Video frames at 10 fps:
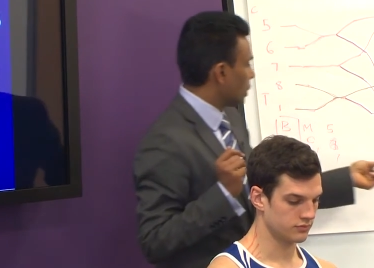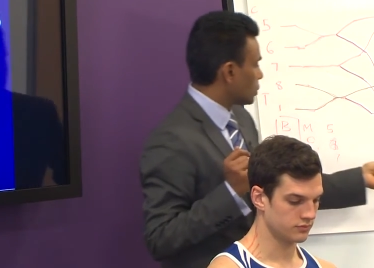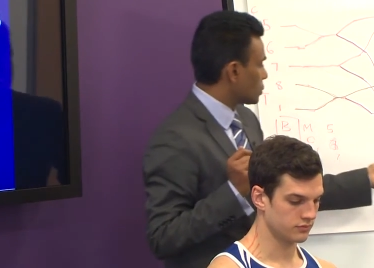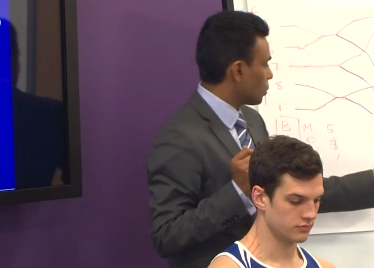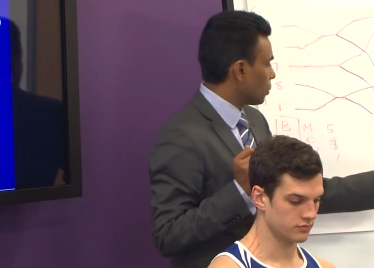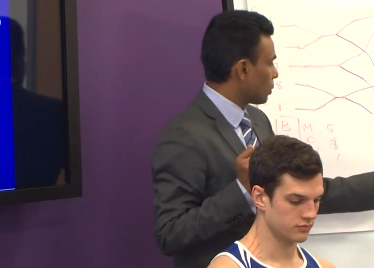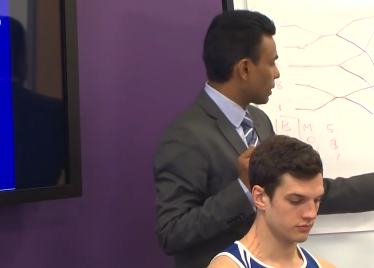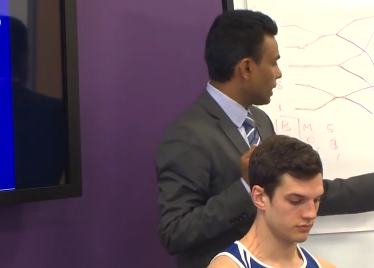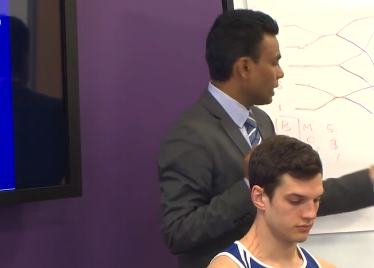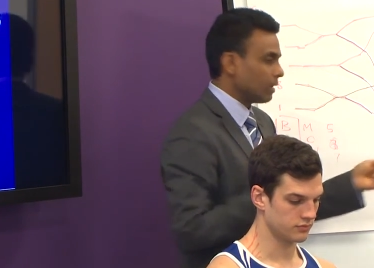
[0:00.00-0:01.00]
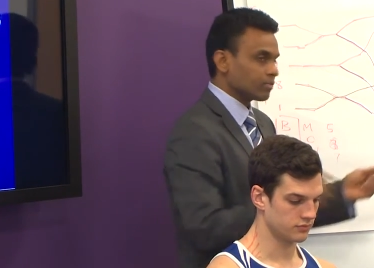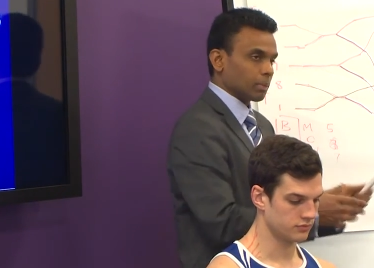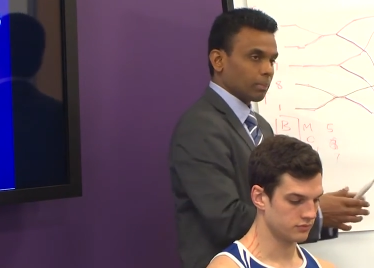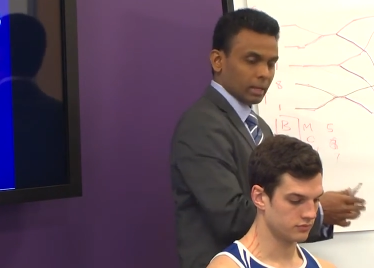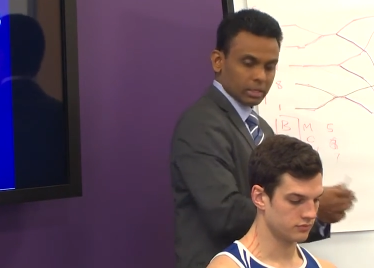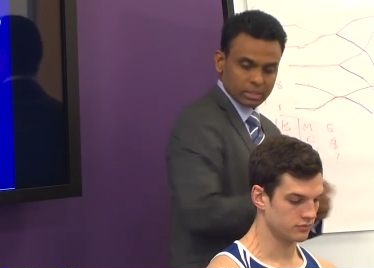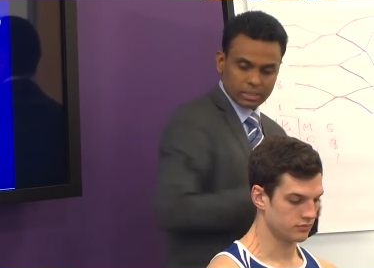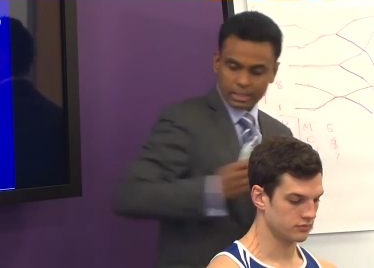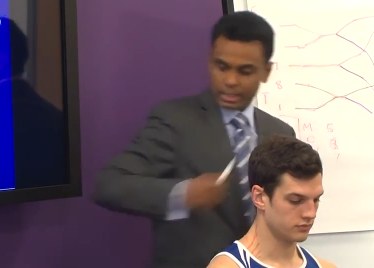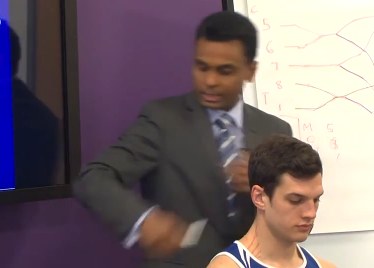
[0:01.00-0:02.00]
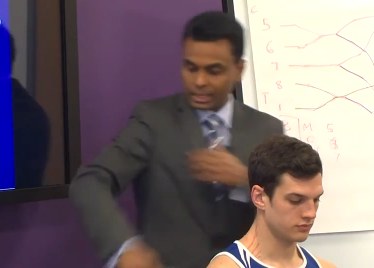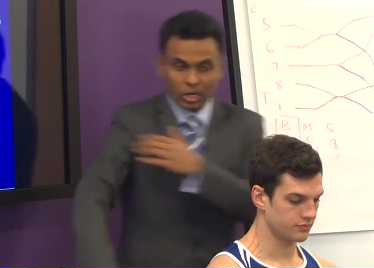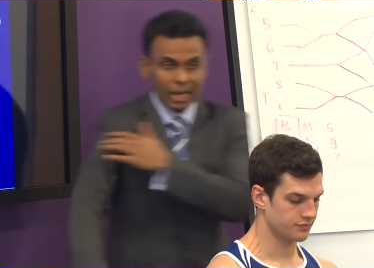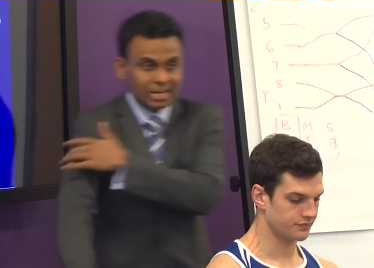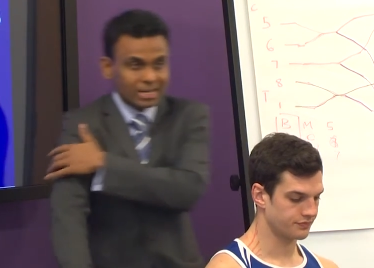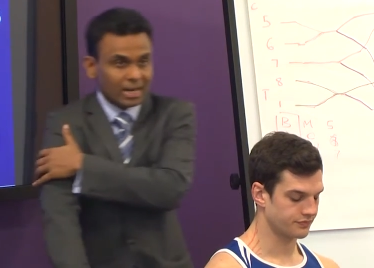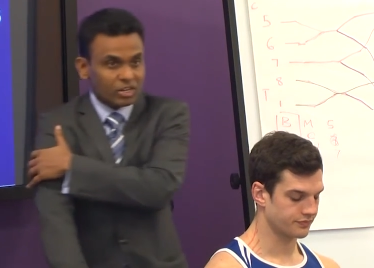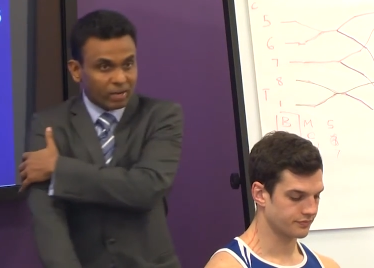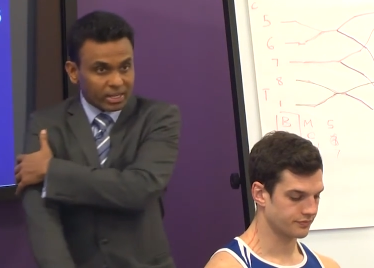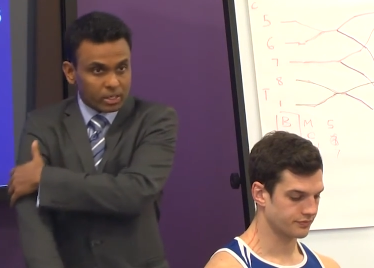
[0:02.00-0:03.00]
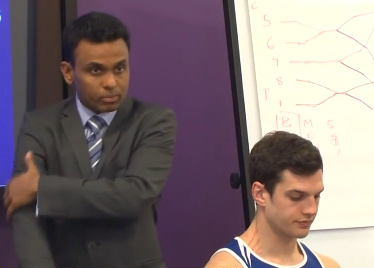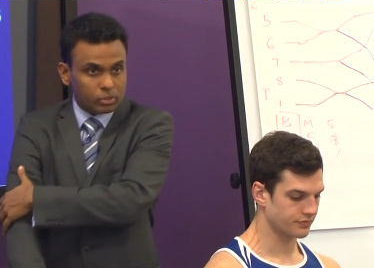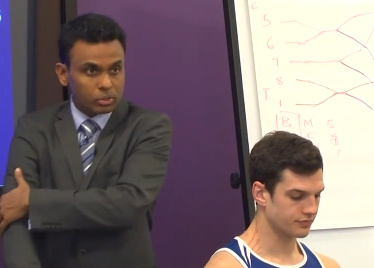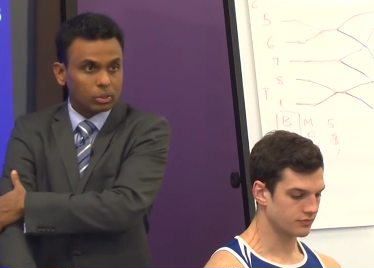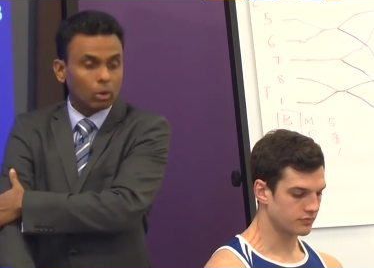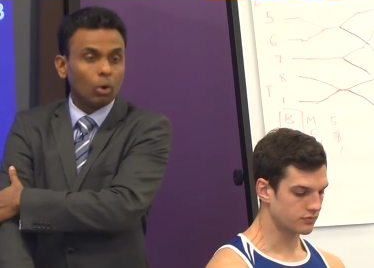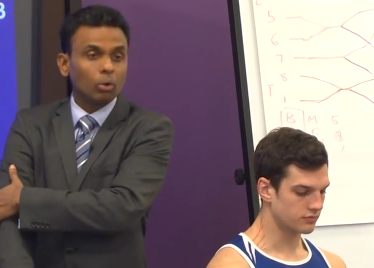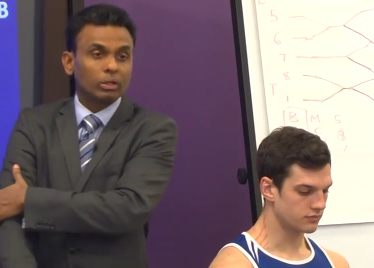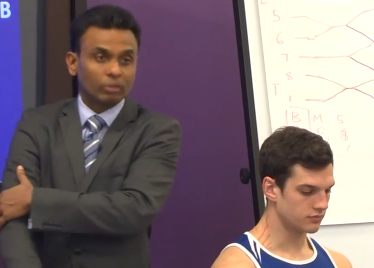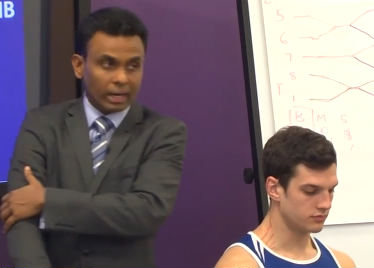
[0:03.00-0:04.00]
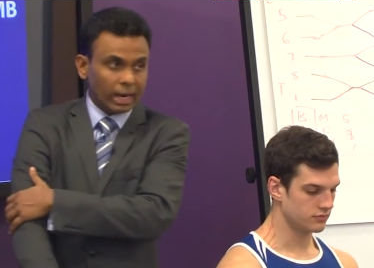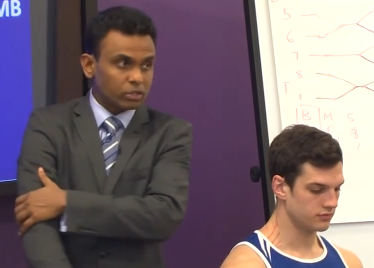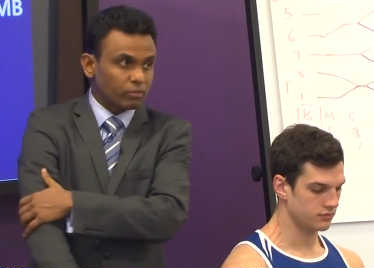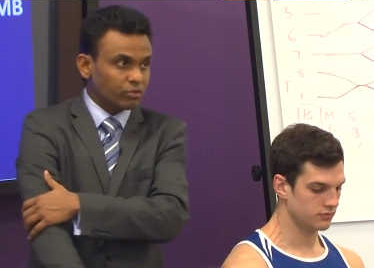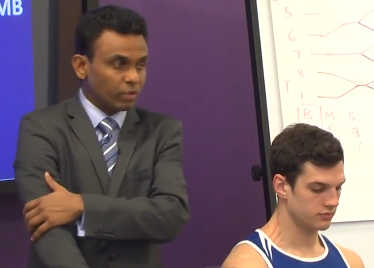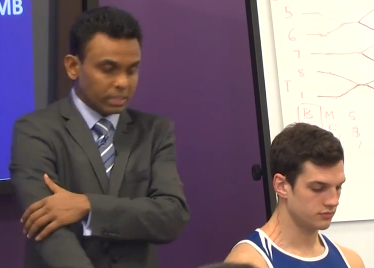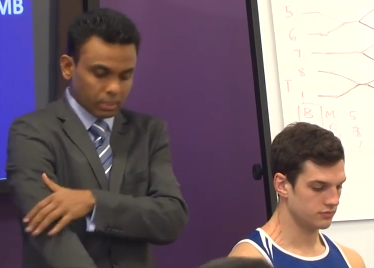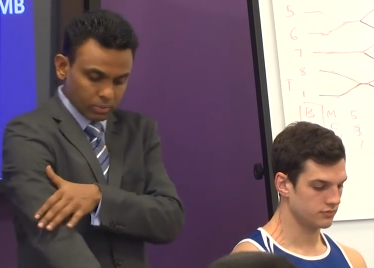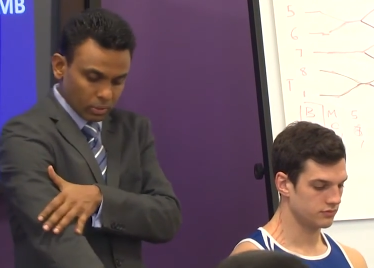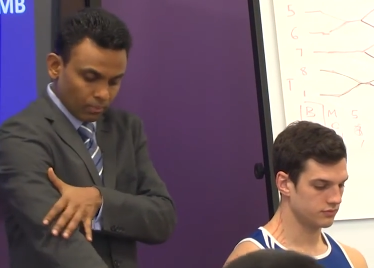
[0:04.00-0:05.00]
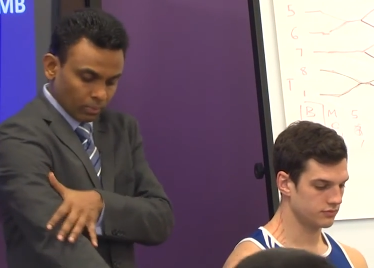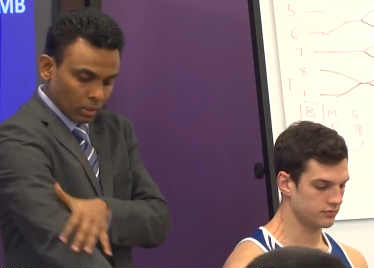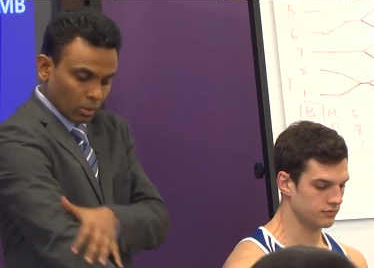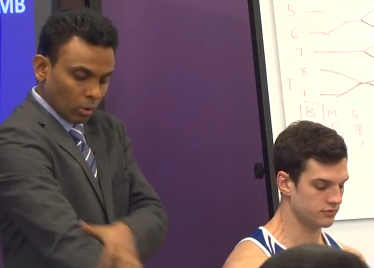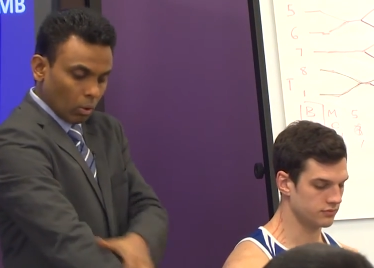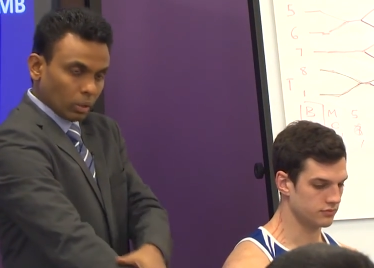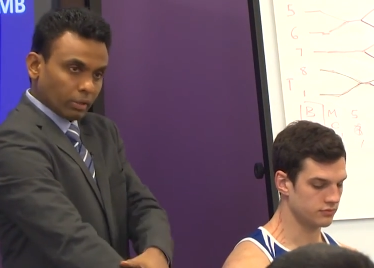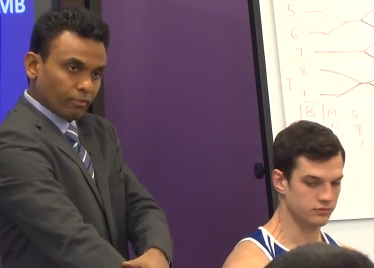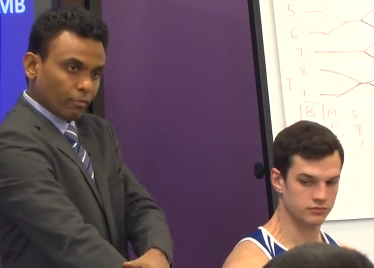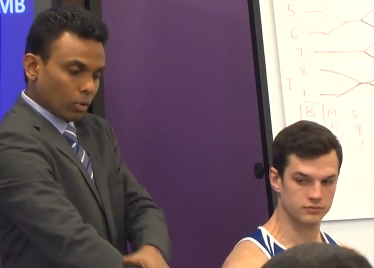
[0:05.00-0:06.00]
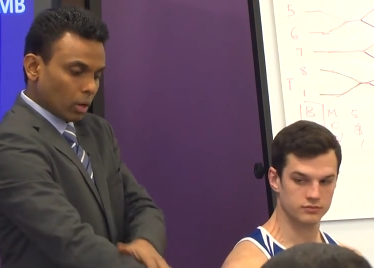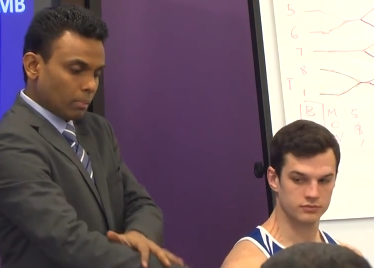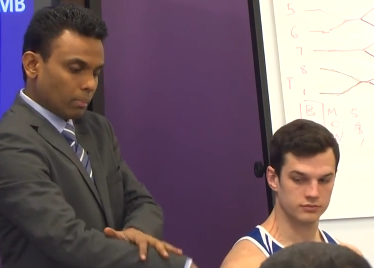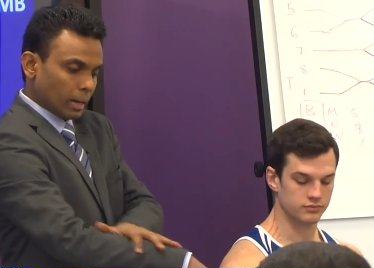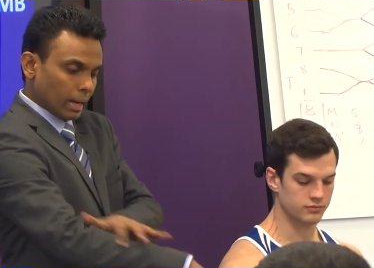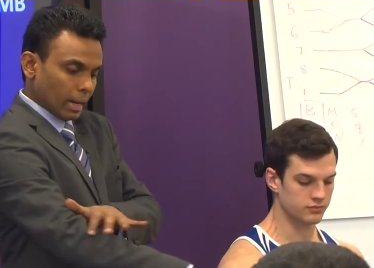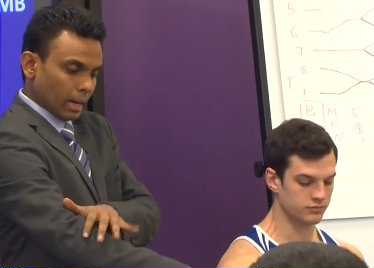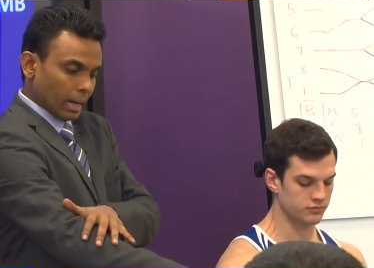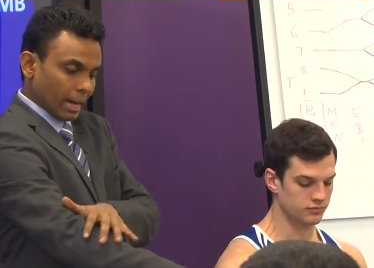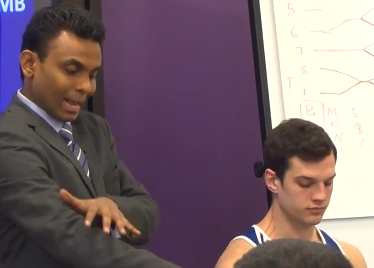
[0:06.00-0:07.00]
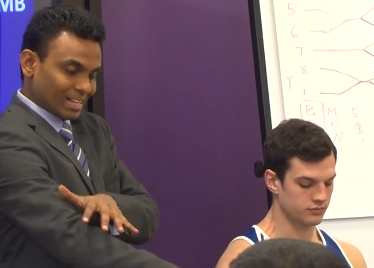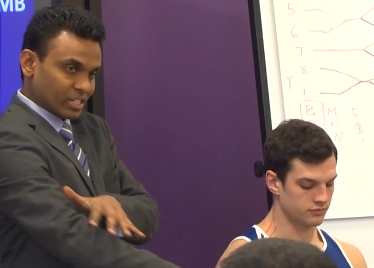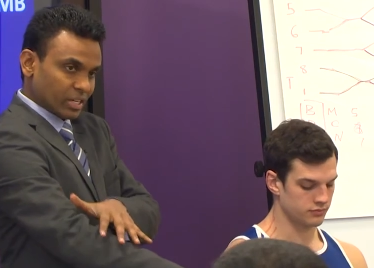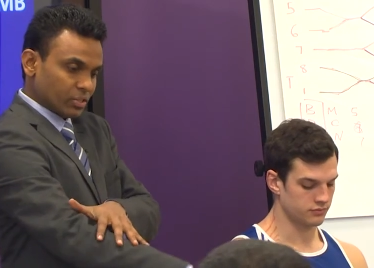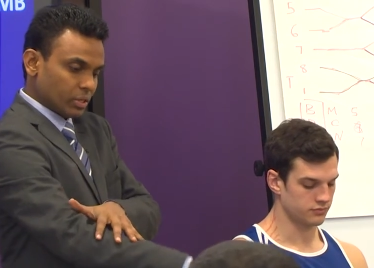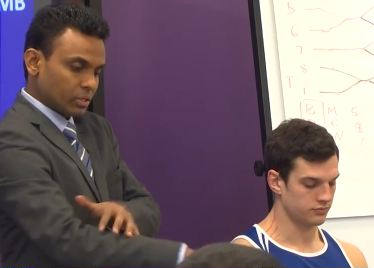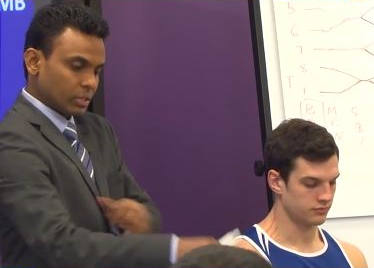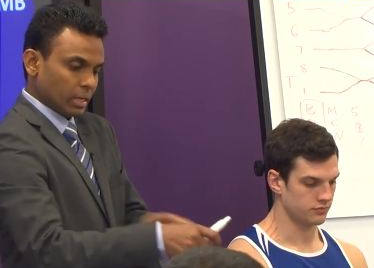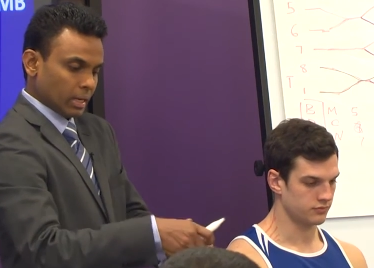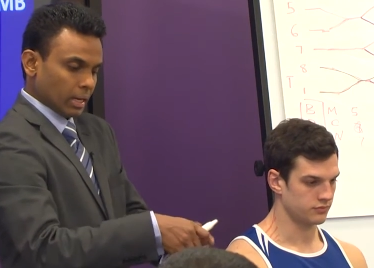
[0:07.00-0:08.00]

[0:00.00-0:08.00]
Speaker 1: So radial nerve supplies the entire triceps, all the three heads of the triceps, all the forearm uh, extensors,